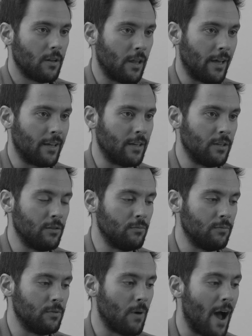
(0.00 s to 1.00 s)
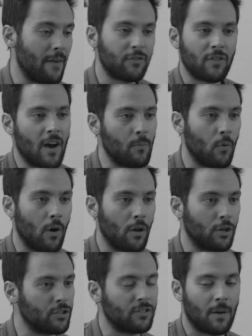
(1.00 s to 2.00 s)
Like you have someone
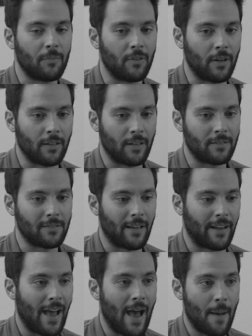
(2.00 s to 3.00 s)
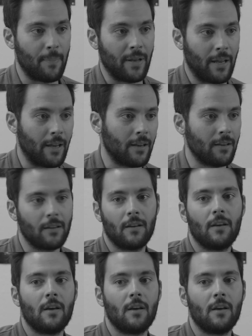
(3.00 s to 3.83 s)
or something that's like happening,